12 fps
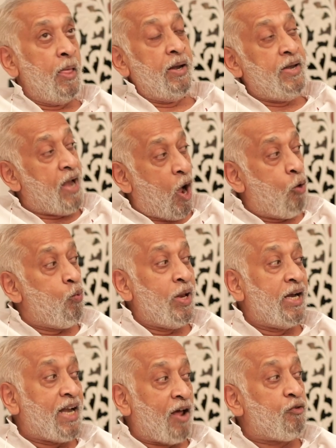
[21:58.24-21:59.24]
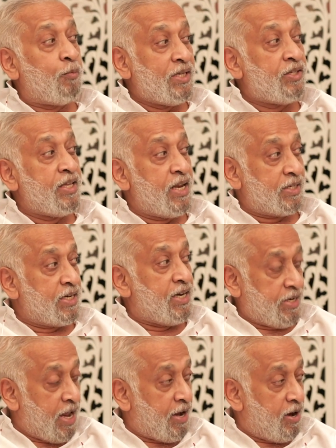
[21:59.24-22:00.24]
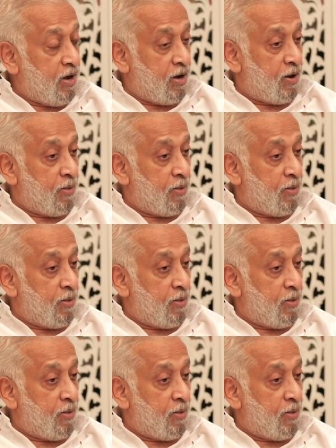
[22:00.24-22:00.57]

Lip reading: Now, will it have to be seriously taken?